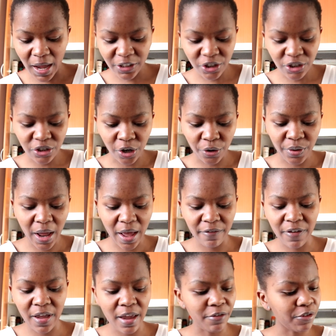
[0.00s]
actually don't have
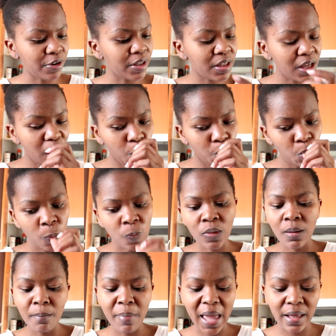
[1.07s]
everything
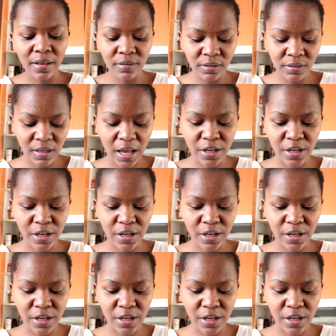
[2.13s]
bagels.